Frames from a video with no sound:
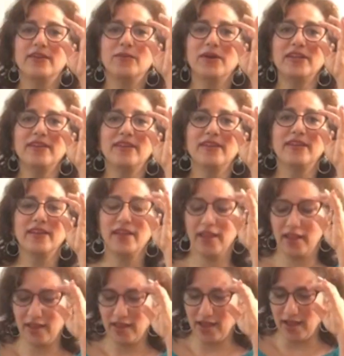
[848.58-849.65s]

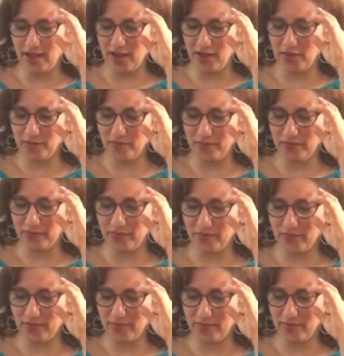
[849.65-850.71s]
What?
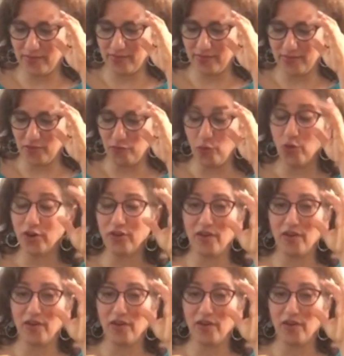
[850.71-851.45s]
Four